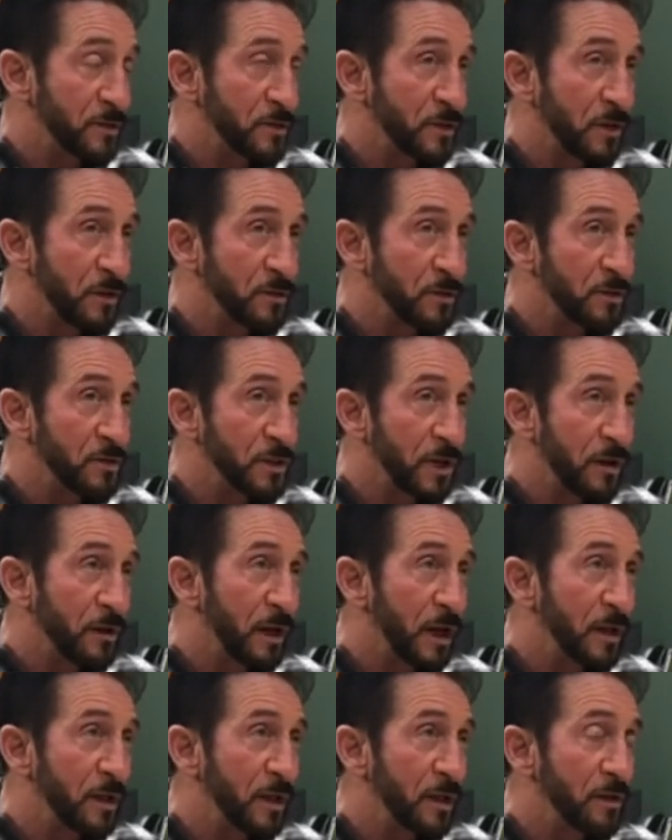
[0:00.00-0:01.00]
And so you say,
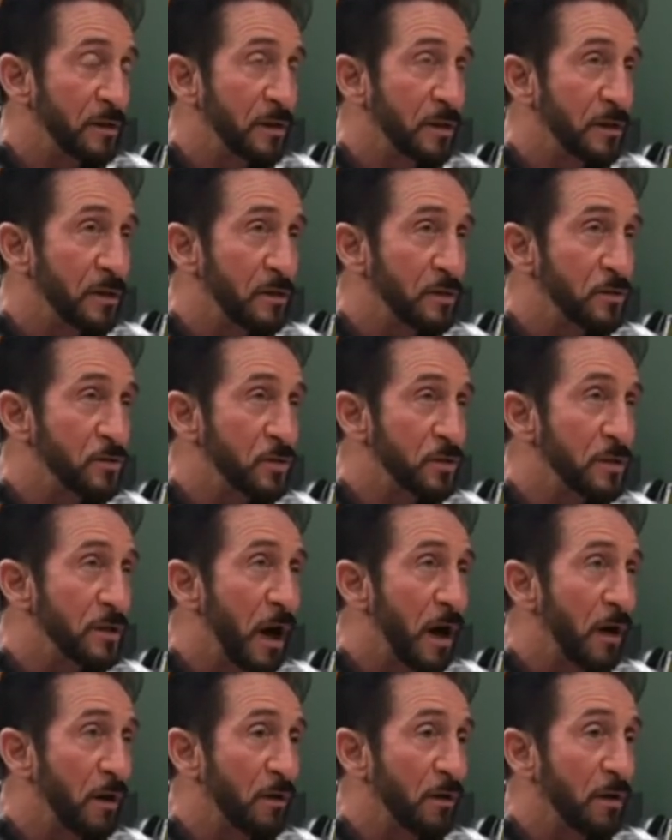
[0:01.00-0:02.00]
okay, now here's your
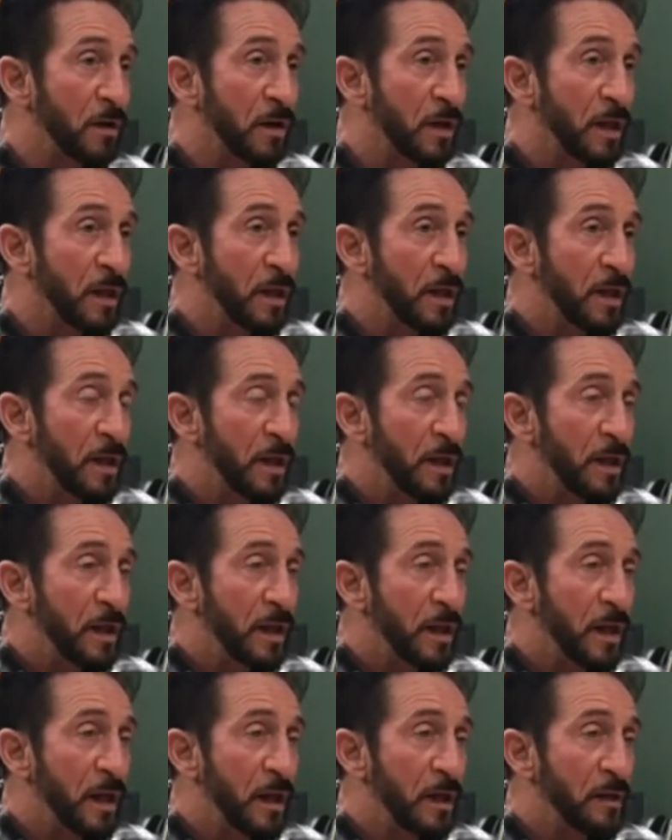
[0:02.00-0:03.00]
dollar,
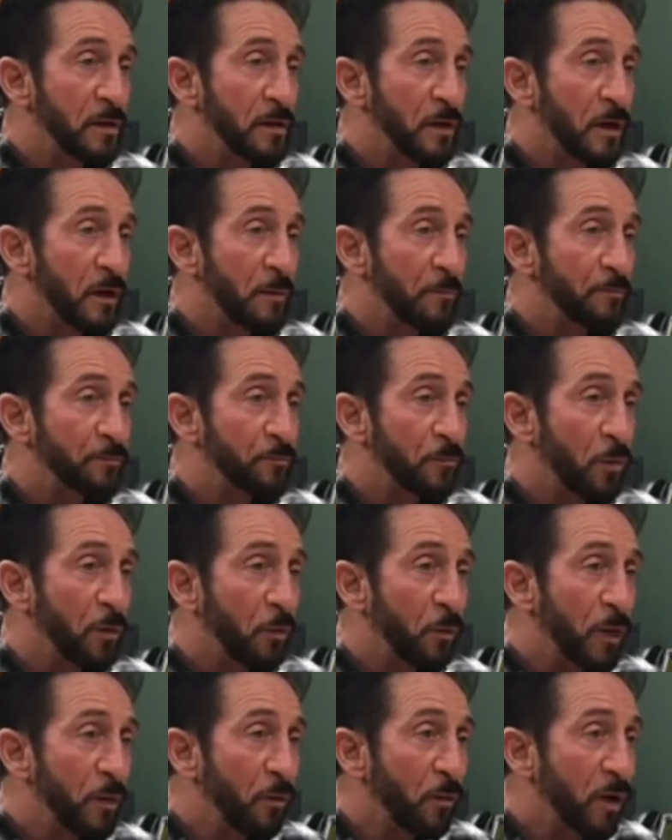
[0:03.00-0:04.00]
and but
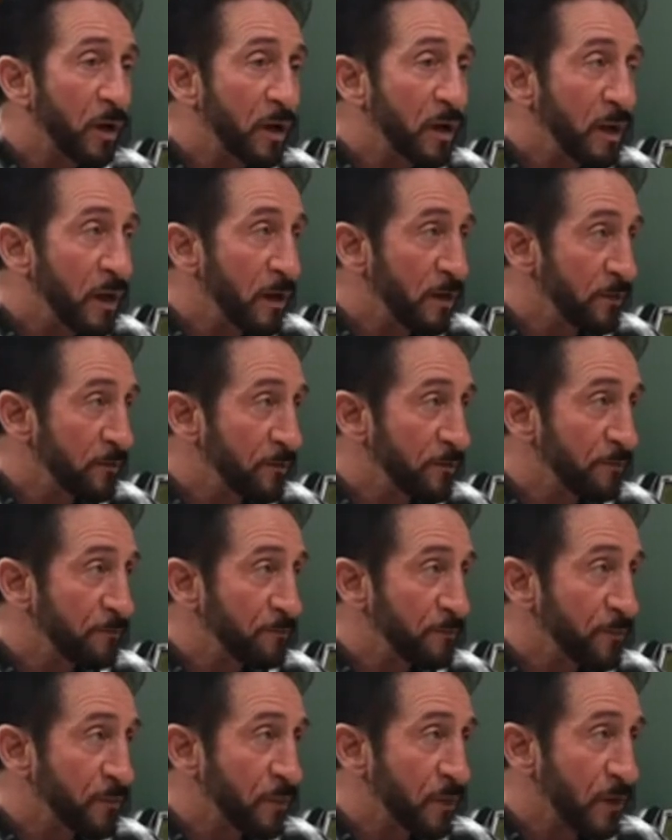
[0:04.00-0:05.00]
we want to give,
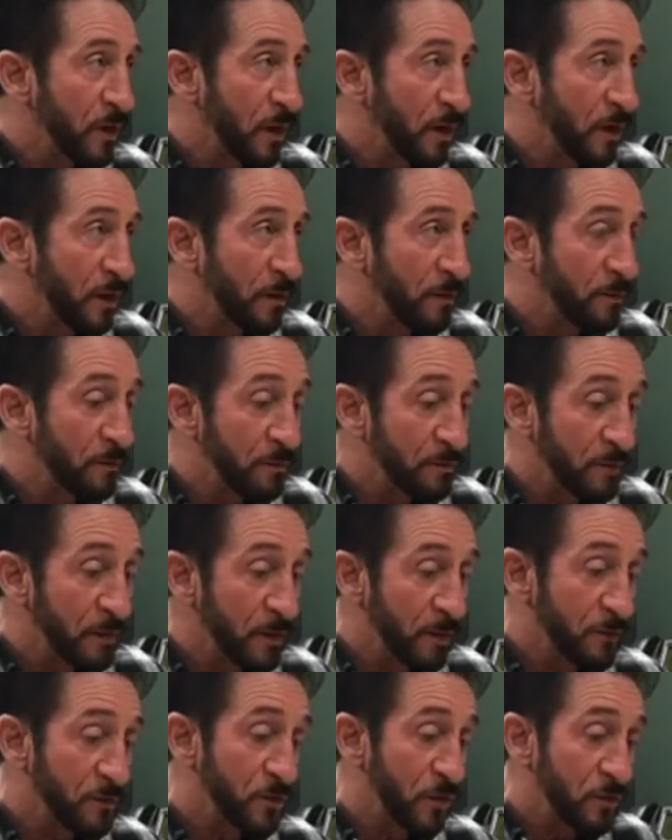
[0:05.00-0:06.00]

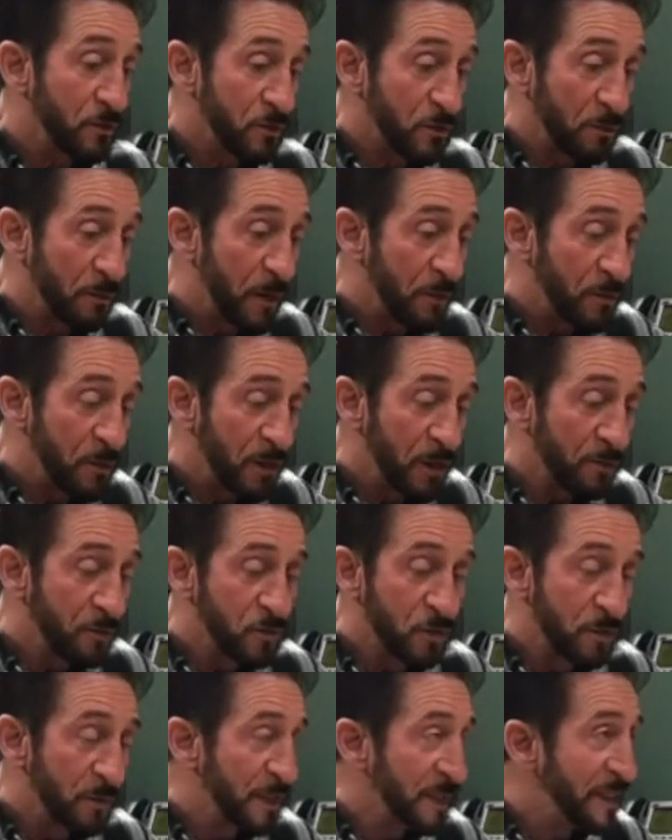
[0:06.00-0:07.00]
you know, so maybe you give
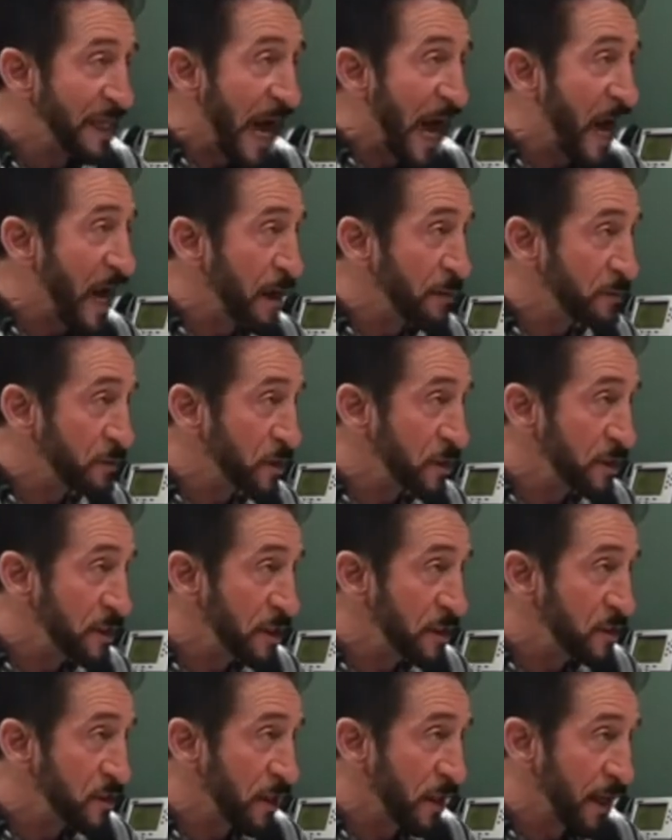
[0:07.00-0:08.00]
it to them in dimes to
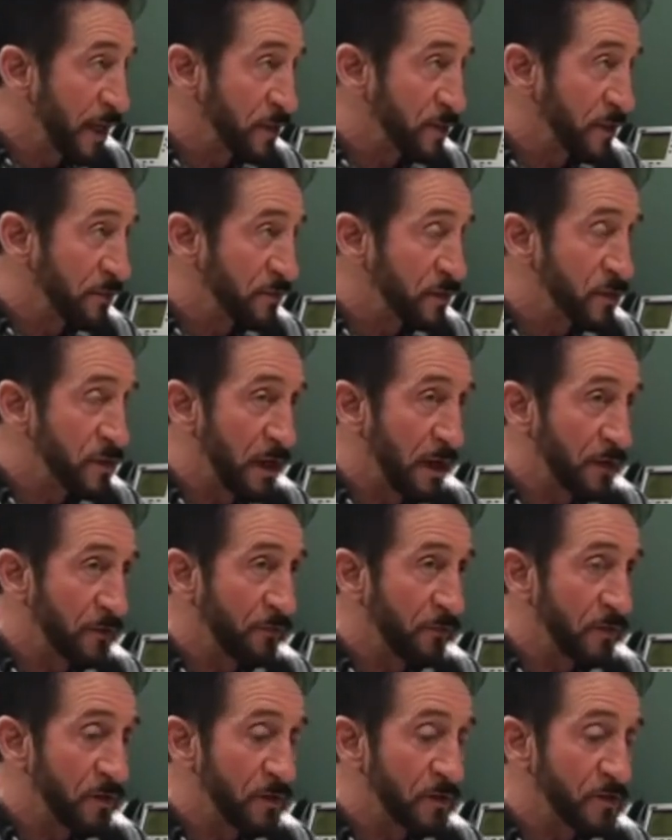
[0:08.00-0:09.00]
teach the lesson if the child
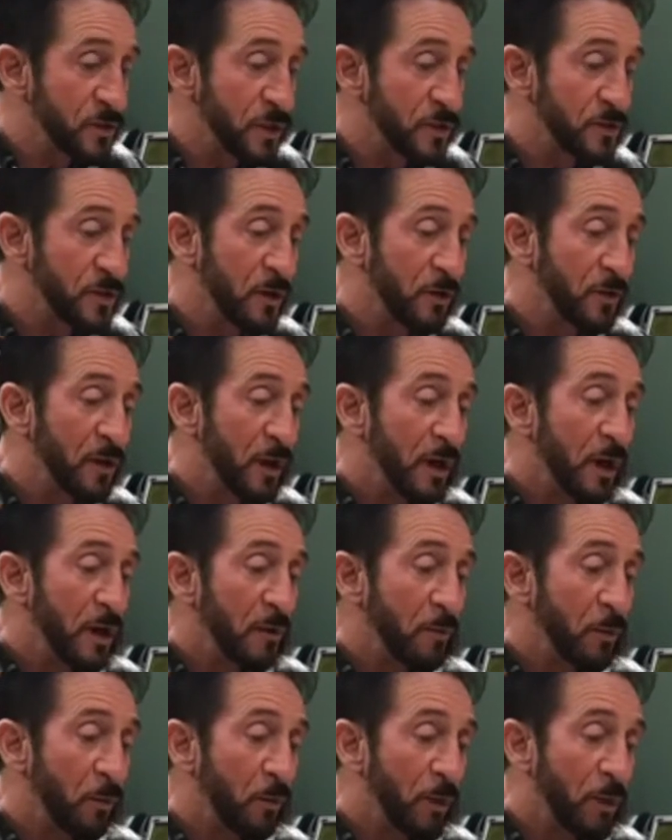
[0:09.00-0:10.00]
is ready to say. So,
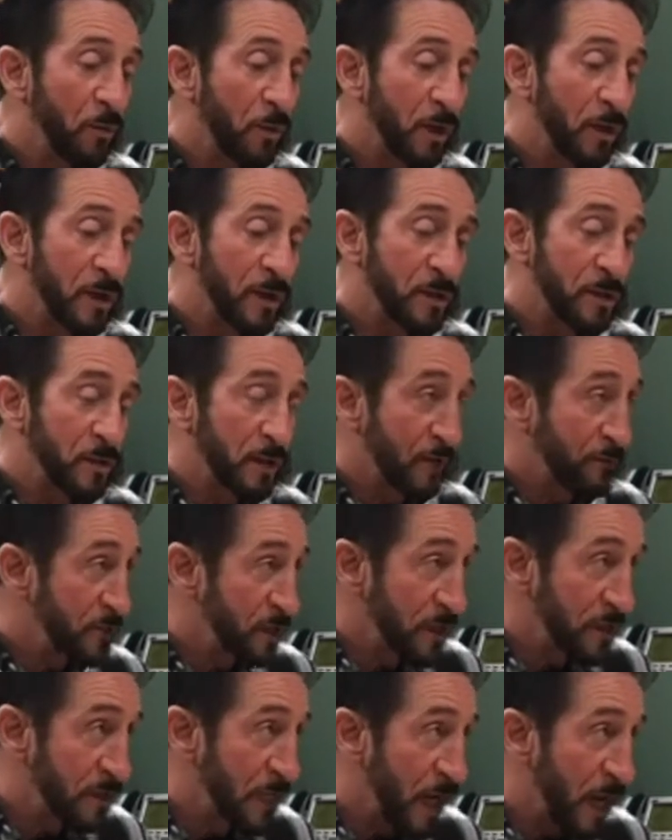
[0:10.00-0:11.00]
well, we want to, you have
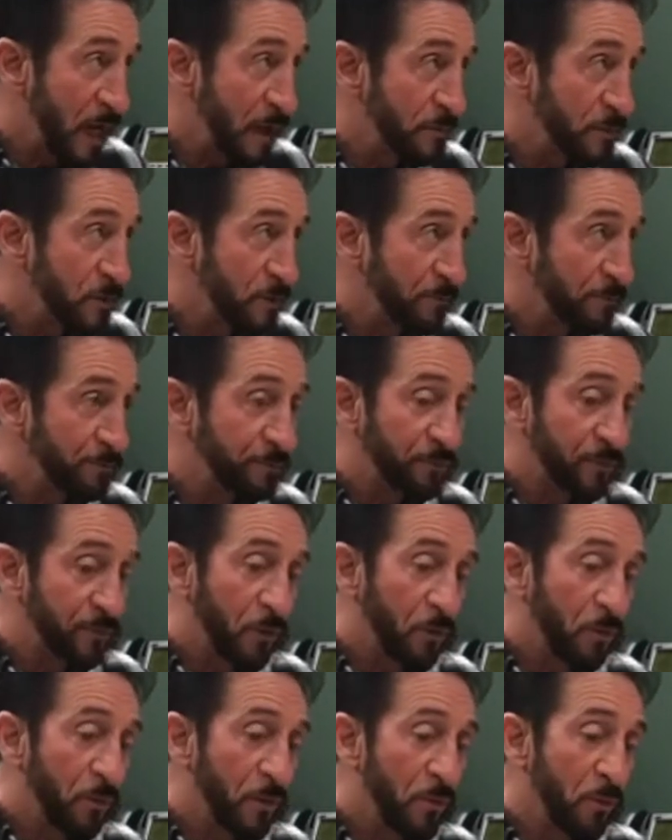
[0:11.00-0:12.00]
10 dimes,
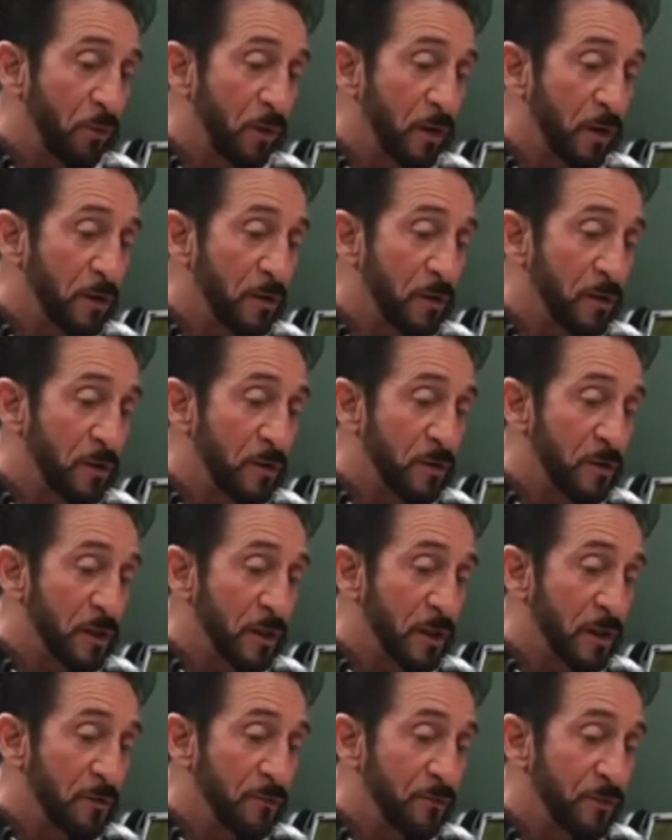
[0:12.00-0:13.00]
we want to
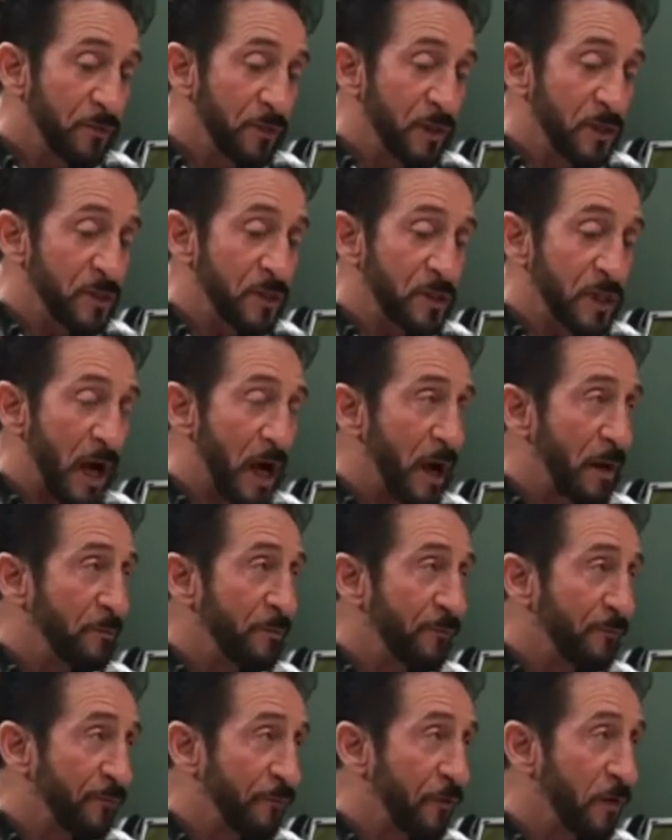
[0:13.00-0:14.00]
give this dime
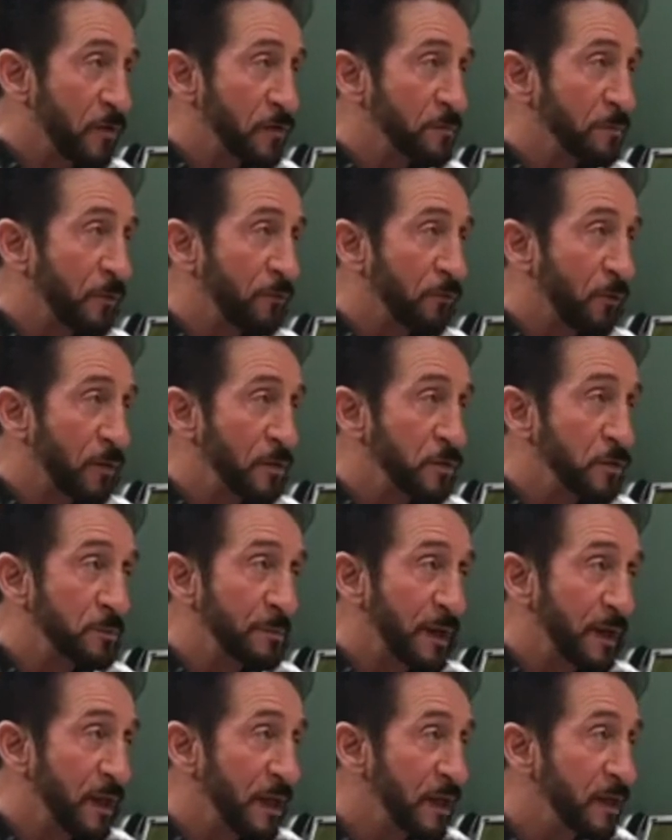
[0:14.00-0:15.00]
first before you
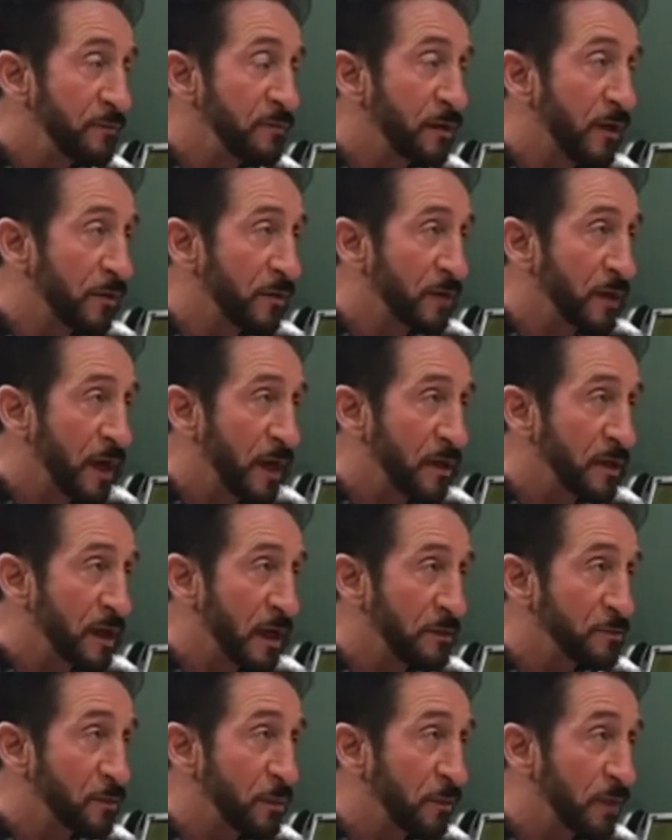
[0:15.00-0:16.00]
spend any of your other 9
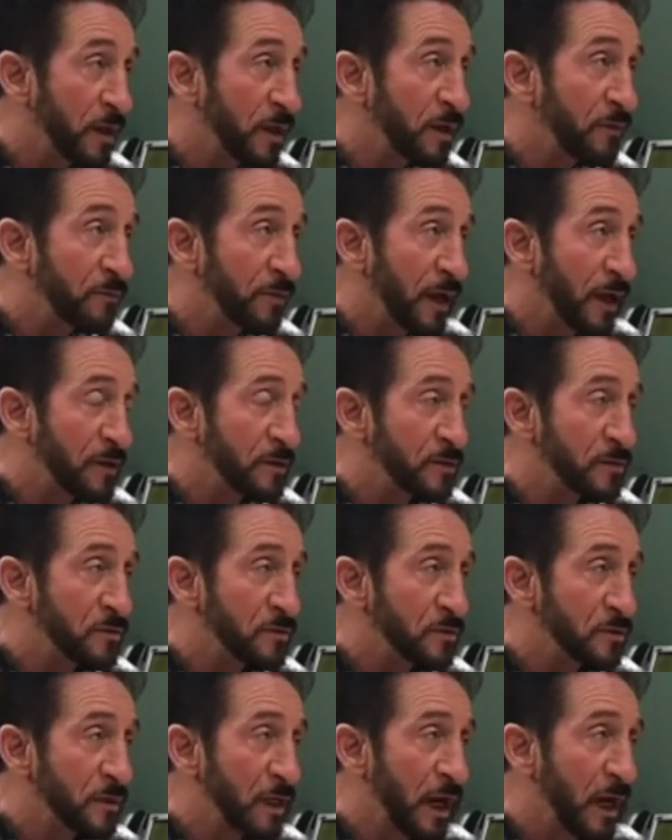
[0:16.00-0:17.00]
dimes. We want to give that
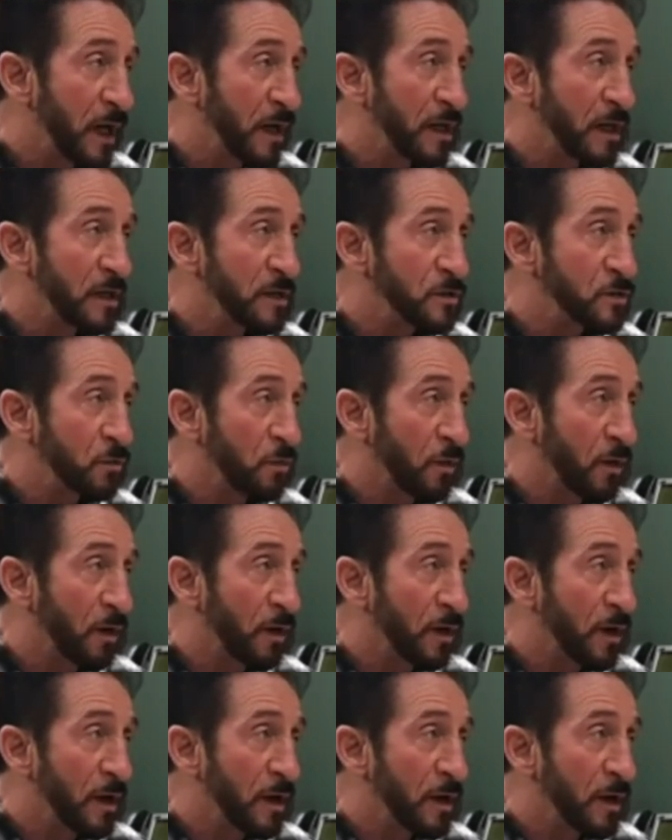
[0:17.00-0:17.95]
to God and His work.